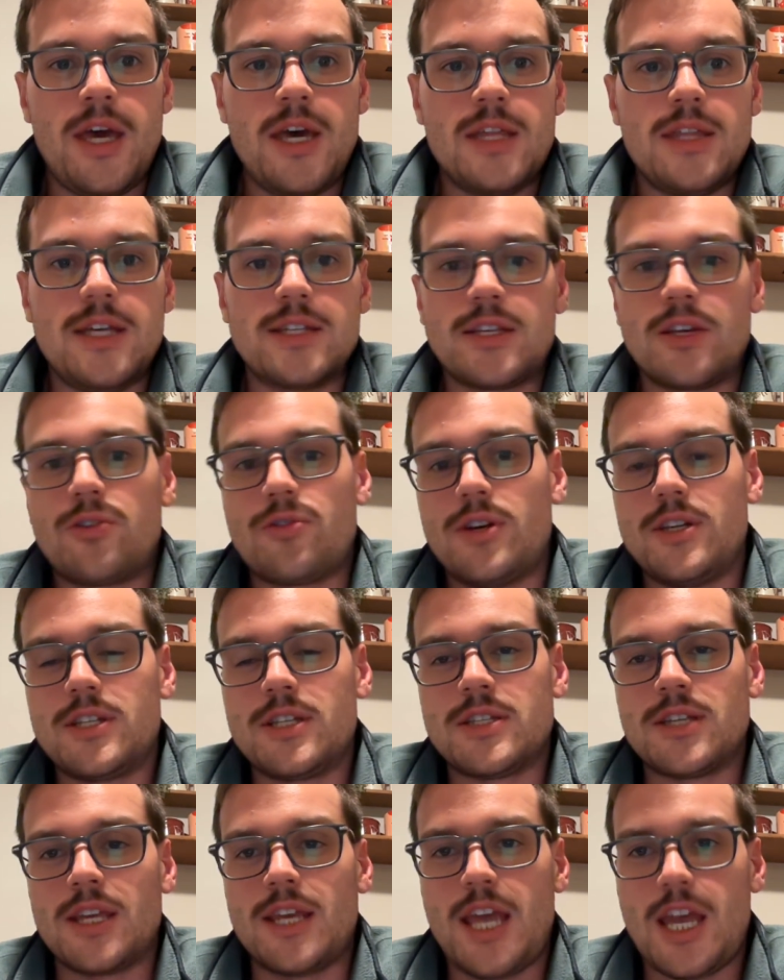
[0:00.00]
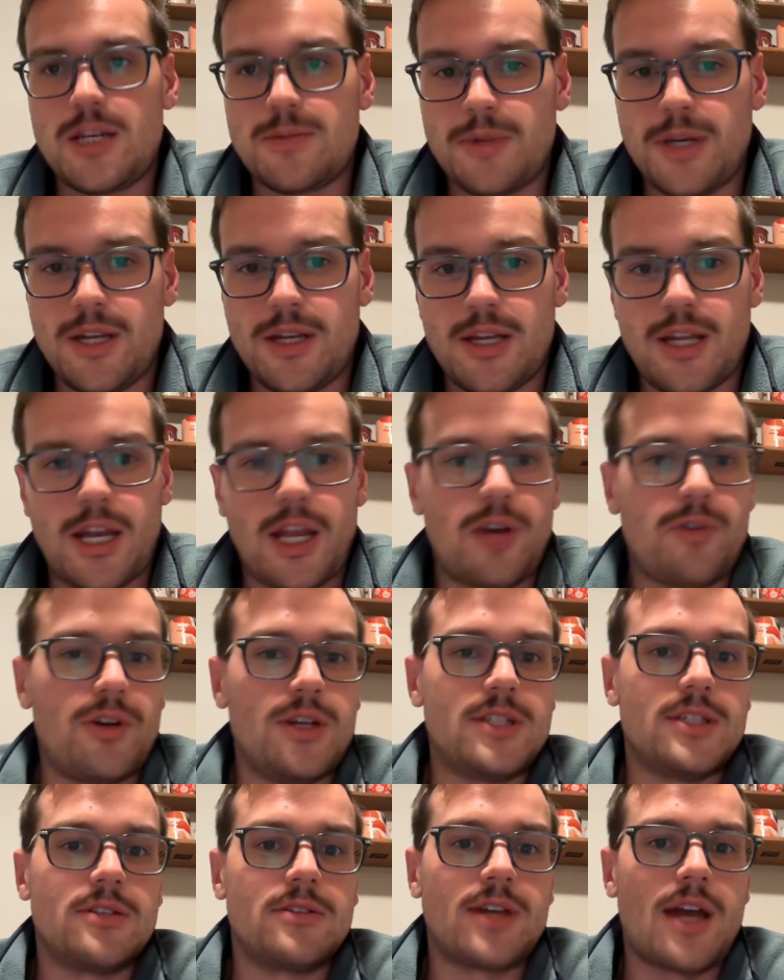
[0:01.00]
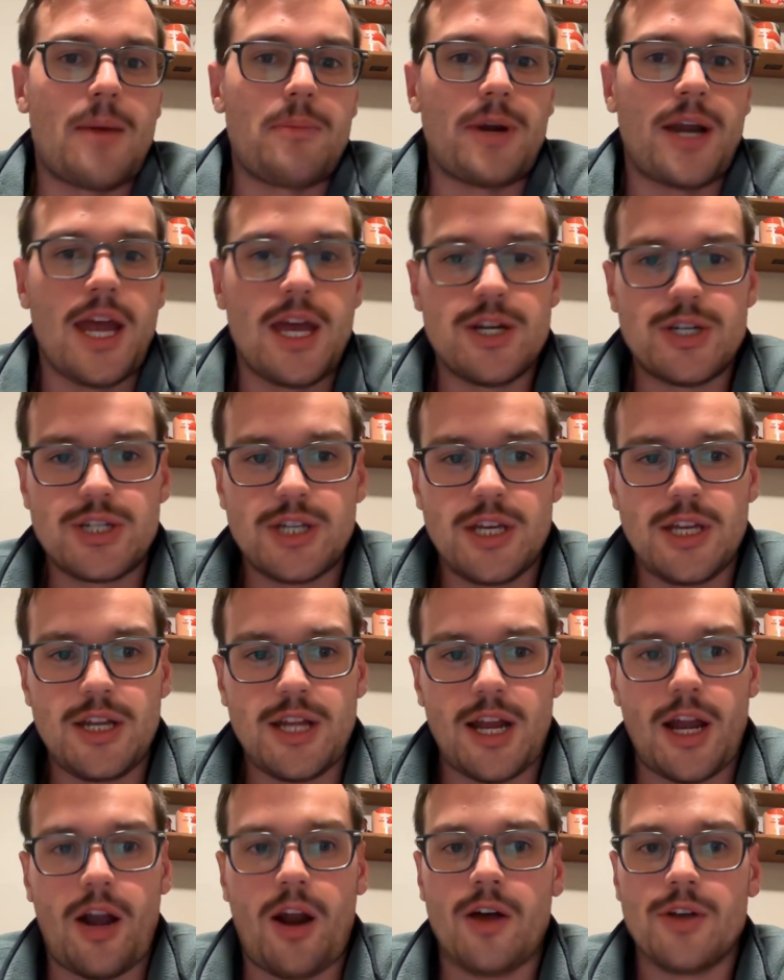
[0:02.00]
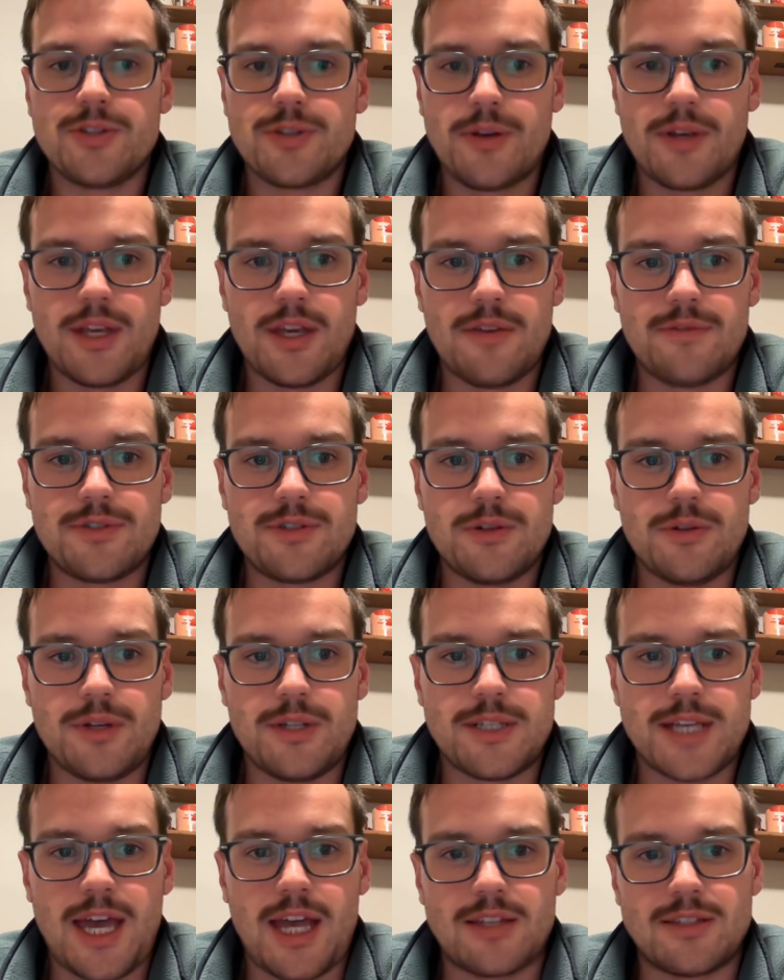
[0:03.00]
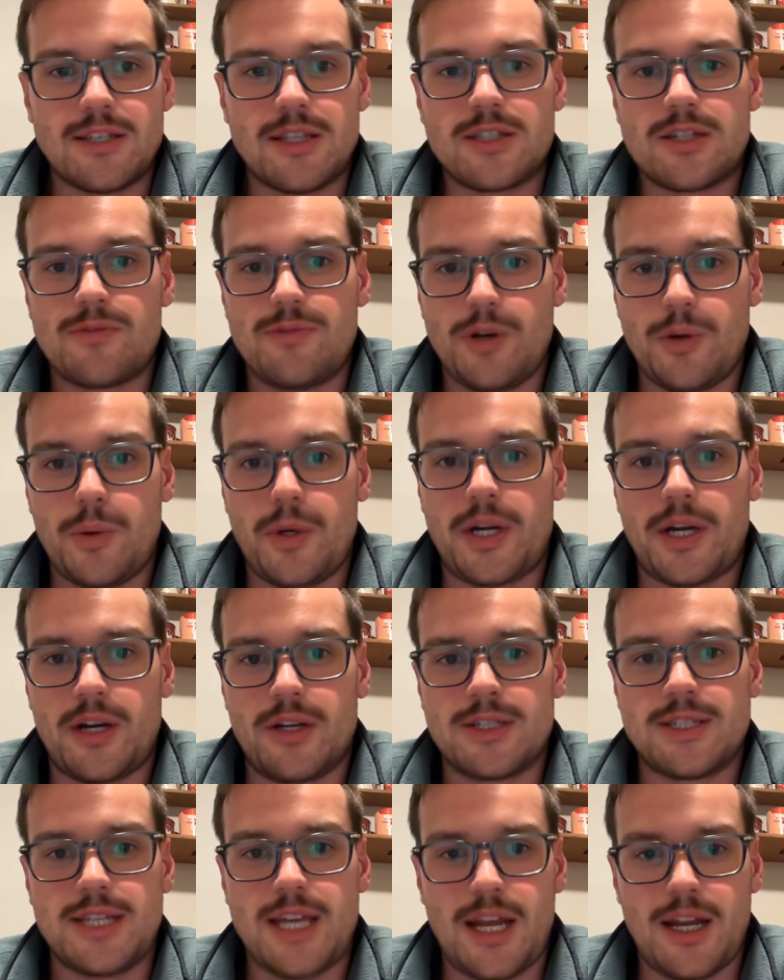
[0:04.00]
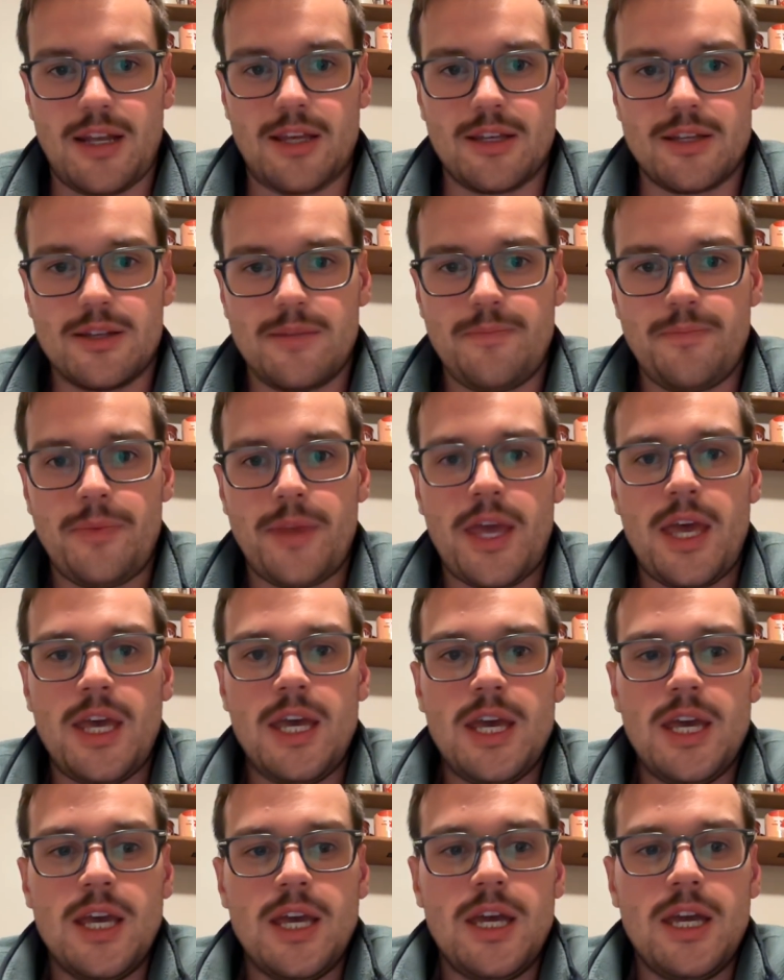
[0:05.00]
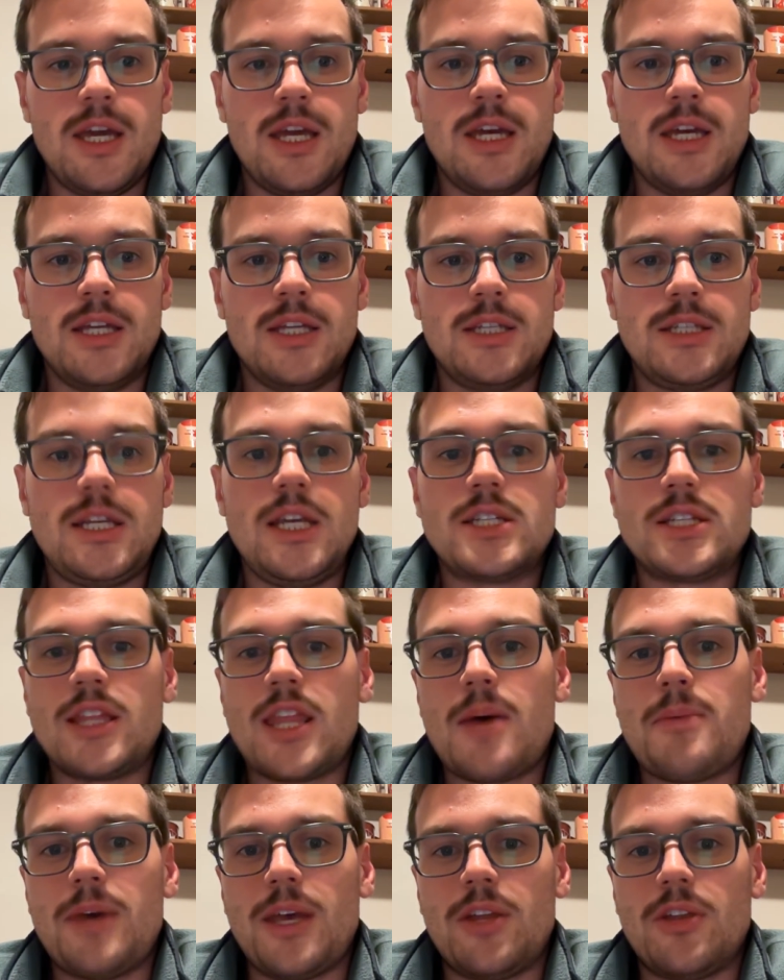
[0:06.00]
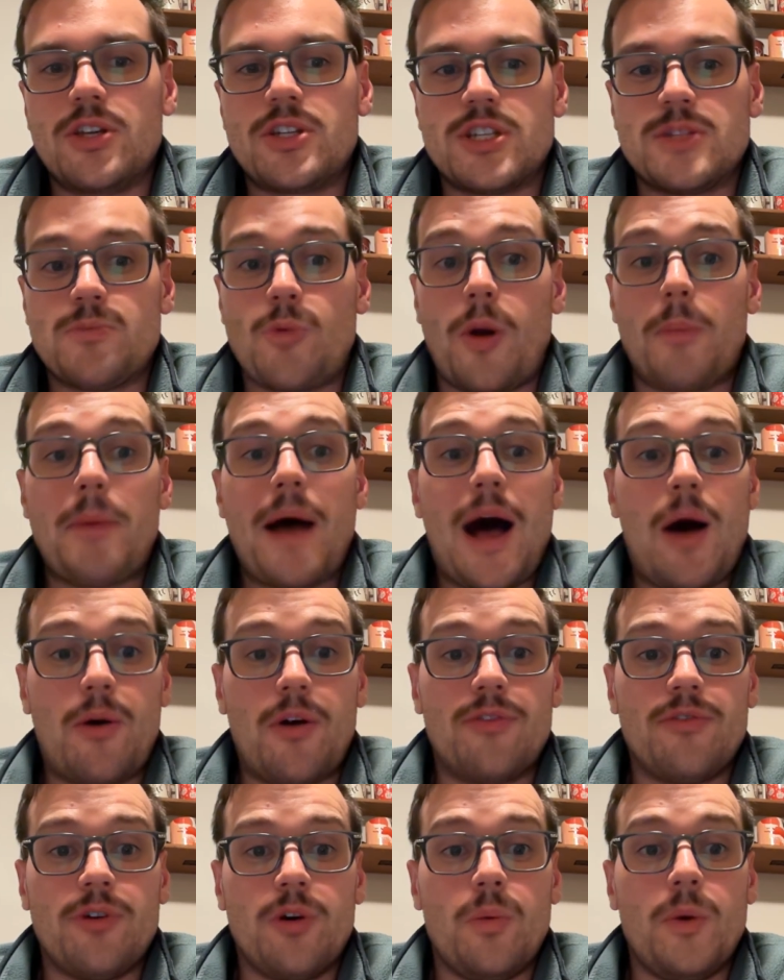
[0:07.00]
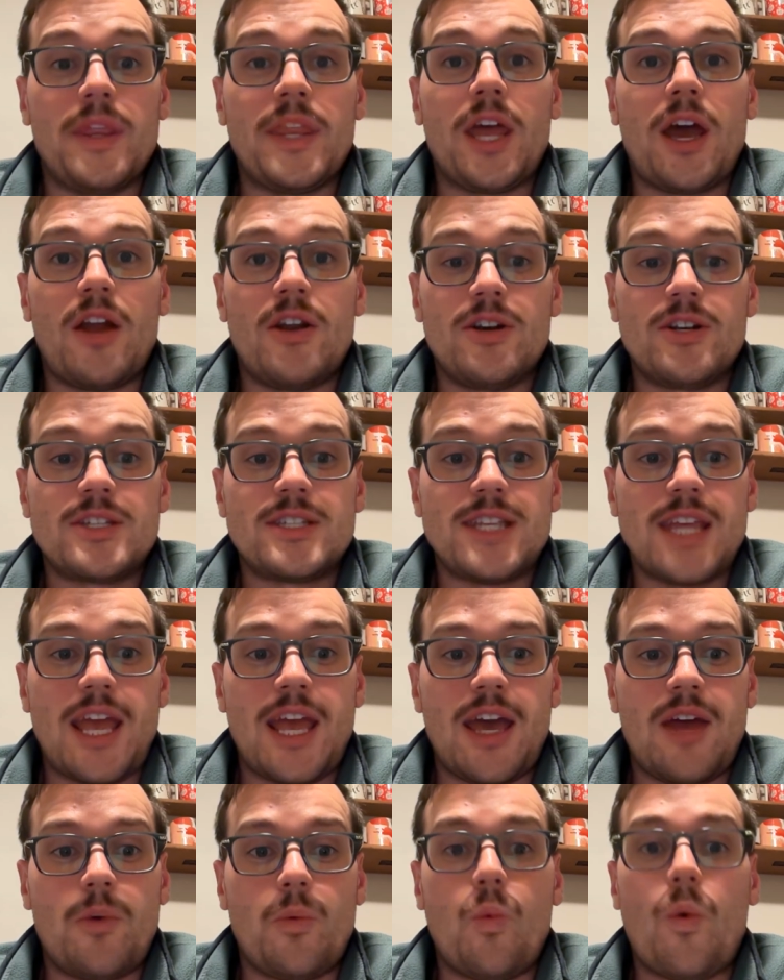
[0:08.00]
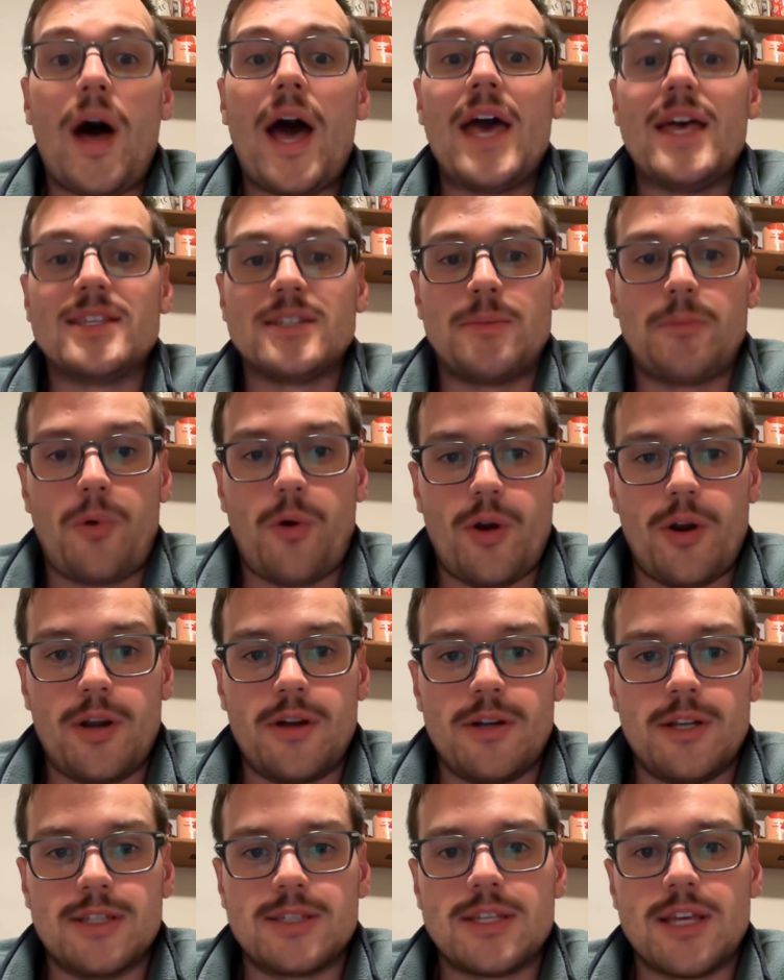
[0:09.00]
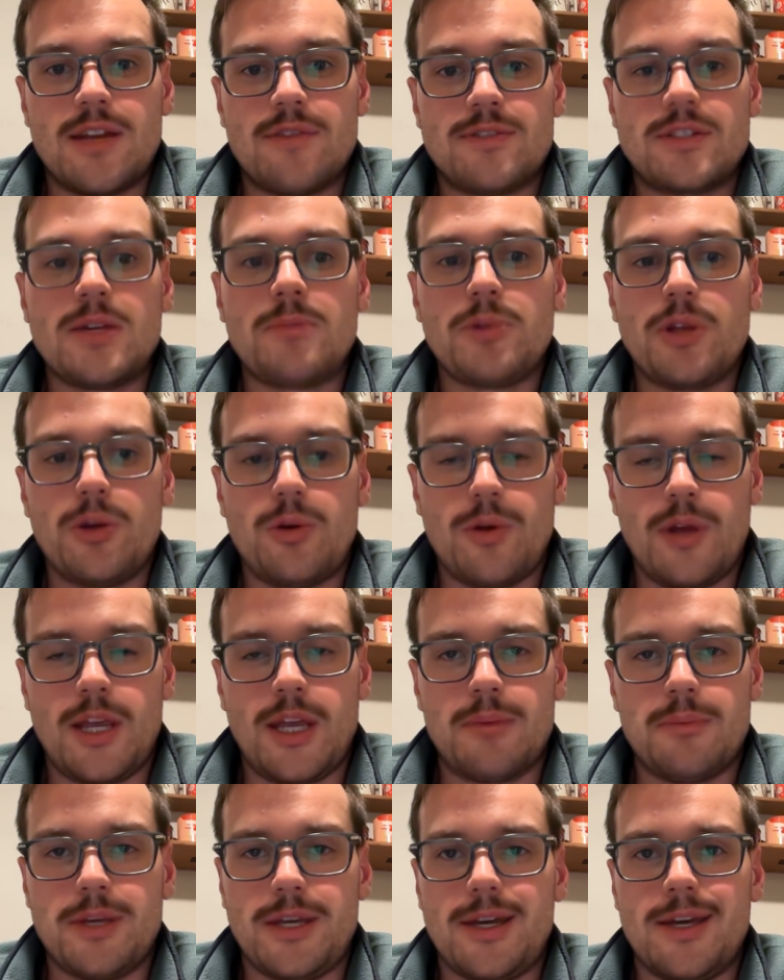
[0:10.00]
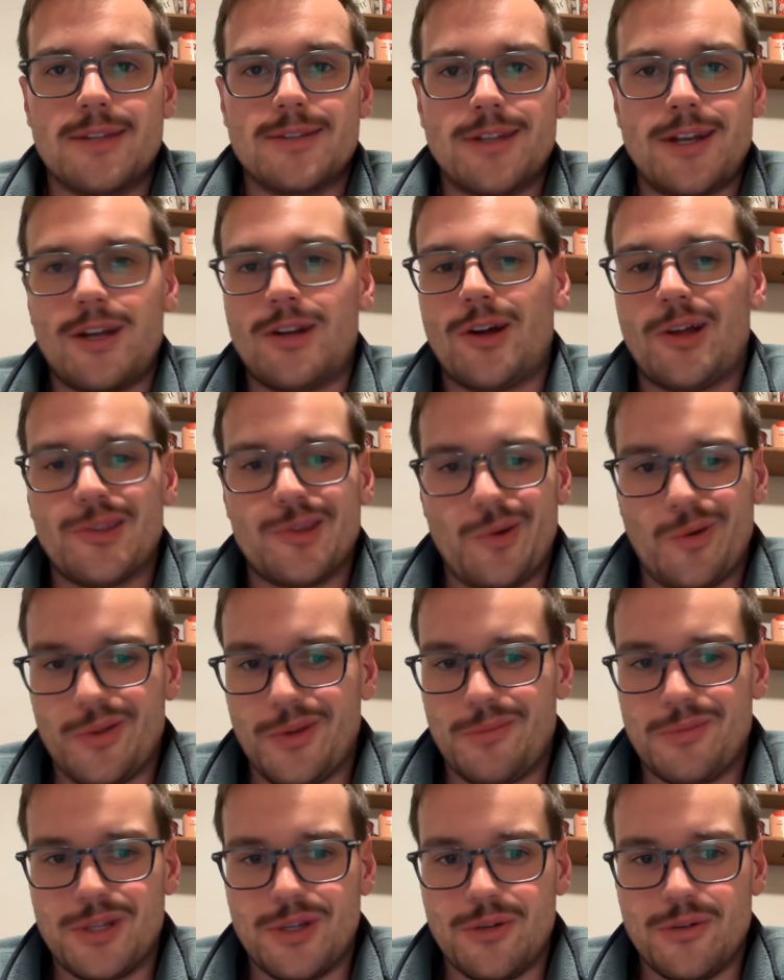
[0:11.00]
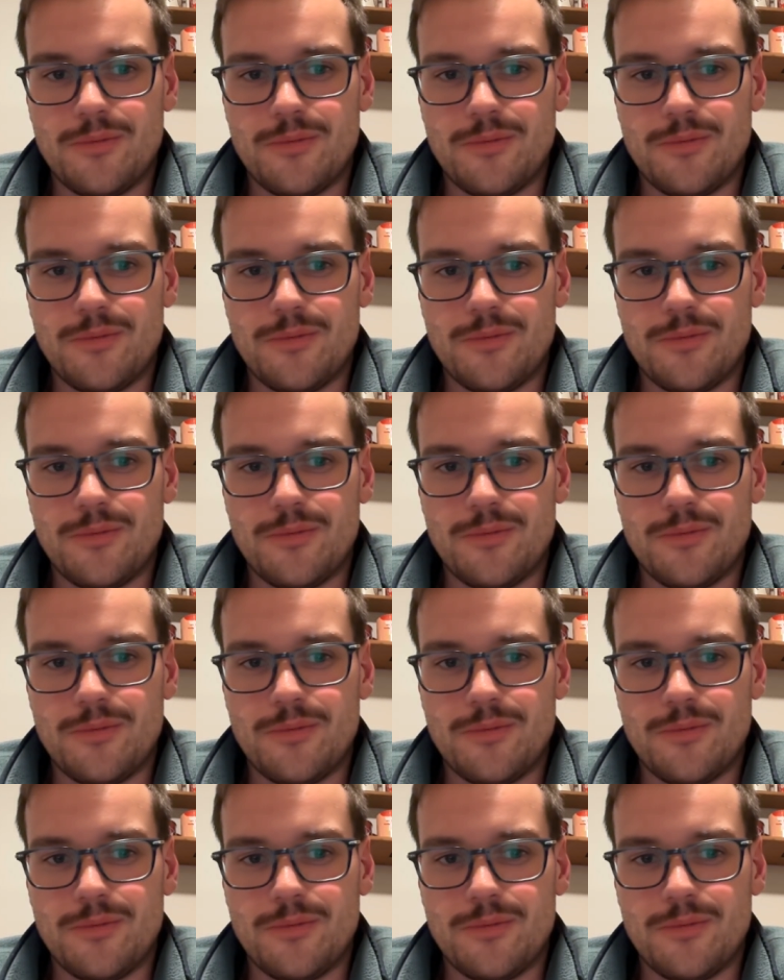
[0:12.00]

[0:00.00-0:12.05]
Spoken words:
This increases engagement, it increases comprehension, and it also gives students access to real-world understanding. Teaching them English is more powerful when they understand why it's important instead of simply doing it because an adult told them to.